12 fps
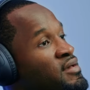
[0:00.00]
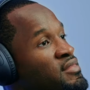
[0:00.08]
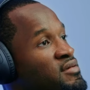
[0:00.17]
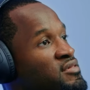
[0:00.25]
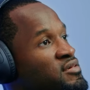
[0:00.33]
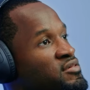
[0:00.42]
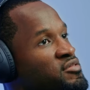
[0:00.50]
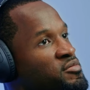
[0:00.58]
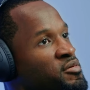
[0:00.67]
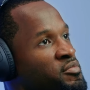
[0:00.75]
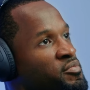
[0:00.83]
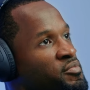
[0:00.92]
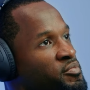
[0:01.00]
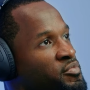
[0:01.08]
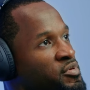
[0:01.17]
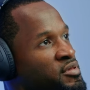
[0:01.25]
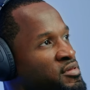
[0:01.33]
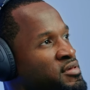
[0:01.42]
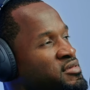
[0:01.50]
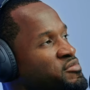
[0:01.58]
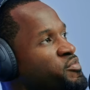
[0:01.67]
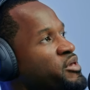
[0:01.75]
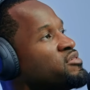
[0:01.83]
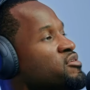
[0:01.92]
this is the this
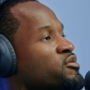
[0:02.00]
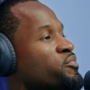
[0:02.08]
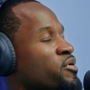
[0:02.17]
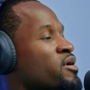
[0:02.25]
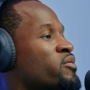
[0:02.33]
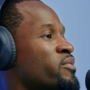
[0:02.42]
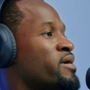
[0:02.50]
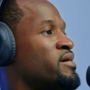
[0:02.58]
speaks to the part where